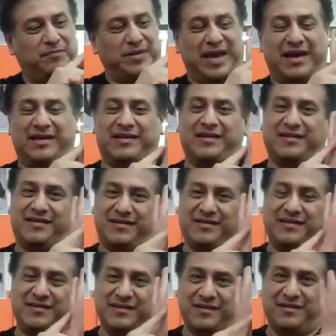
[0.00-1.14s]
pad
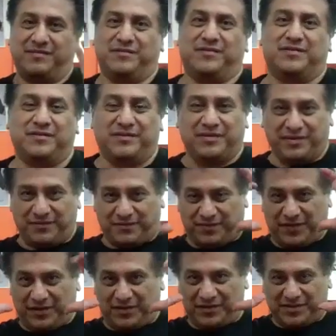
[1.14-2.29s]
of your
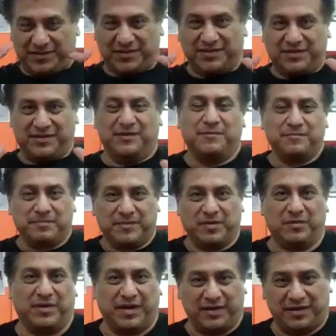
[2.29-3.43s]
fingers,
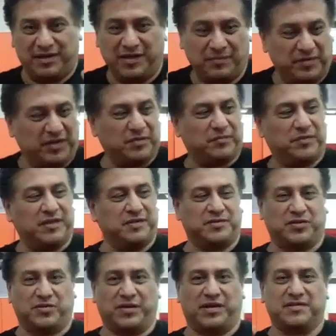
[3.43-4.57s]
all right? And you bring your thumbs
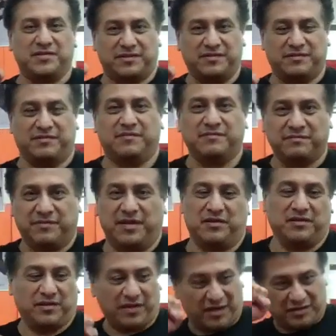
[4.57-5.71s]
across, and
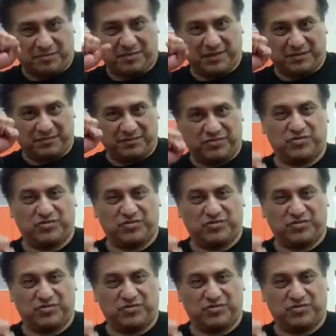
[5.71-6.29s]
you lock them in,